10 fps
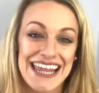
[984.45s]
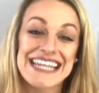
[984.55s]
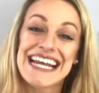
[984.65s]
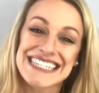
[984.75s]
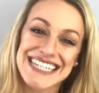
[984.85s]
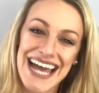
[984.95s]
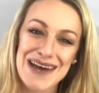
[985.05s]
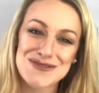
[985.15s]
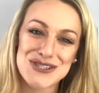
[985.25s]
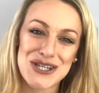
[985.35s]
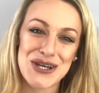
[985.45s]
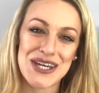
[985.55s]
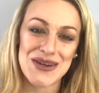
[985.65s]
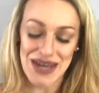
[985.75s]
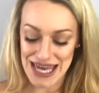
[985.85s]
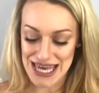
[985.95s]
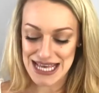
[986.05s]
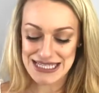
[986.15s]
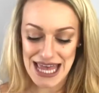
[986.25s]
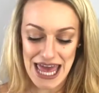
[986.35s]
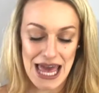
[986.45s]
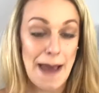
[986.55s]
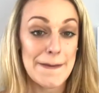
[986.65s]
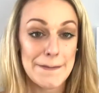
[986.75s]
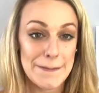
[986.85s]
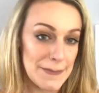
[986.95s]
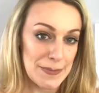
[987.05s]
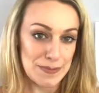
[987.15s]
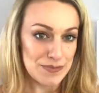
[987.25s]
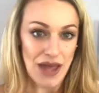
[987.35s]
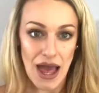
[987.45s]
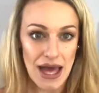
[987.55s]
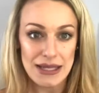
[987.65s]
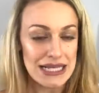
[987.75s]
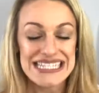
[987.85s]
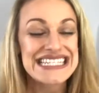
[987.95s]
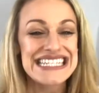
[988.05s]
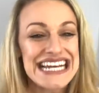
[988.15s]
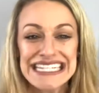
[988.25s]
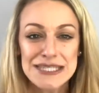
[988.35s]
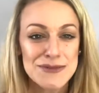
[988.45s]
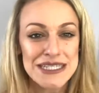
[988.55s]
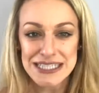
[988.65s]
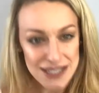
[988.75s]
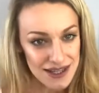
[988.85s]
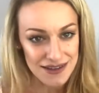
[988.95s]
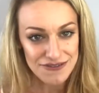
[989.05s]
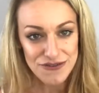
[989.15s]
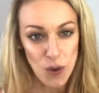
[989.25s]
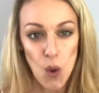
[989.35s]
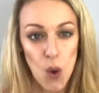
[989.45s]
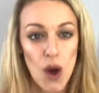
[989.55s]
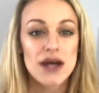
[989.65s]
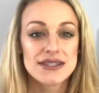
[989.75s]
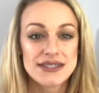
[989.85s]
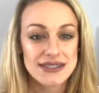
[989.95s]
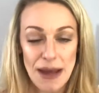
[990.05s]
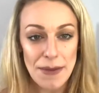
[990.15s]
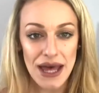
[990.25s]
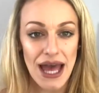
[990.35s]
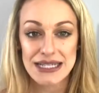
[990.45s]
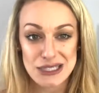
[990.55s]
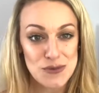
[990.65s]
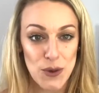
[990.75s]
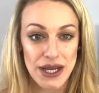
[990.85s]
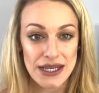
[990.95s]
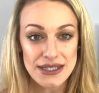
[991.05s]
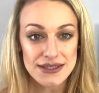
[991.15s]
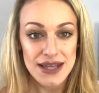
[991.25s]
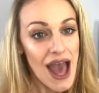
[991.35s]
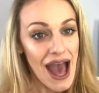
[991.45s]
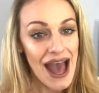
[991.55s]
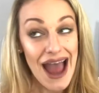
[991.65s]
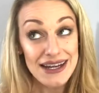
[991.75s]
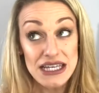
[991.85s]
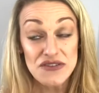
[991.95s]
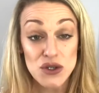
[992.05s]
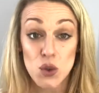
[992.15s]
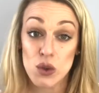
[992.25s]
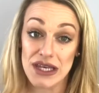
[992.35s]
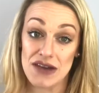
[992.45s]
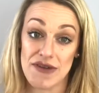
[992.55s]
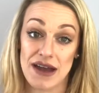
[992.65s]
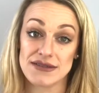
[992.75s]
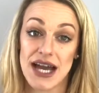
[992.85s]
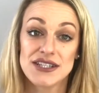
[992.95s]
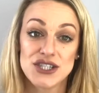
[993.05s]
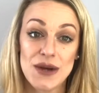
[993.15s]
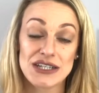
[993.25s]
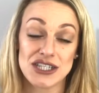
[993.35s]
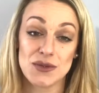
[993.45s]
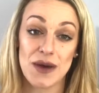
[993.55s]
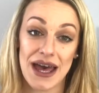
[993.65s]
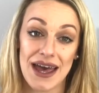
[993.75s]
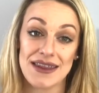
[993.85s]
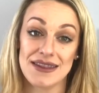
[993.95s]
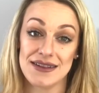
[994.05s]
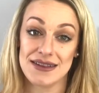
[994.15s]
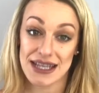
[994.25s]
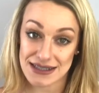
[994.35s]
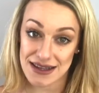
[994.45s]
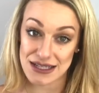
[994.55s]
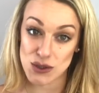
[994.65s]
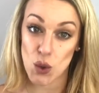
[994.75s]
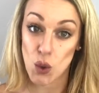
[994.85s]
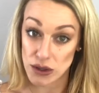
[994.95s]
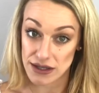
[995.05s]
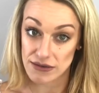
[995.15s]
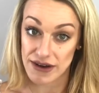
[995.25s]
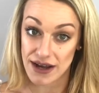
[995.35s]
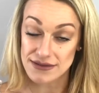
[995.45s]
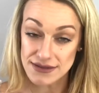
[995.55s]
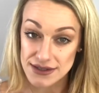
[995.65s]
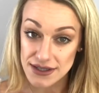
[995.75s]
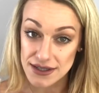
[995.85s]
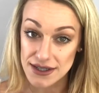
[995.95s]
The next thing I have to show you is a statement for summer and spring, and even all year round. I do actually wear things like this all year round.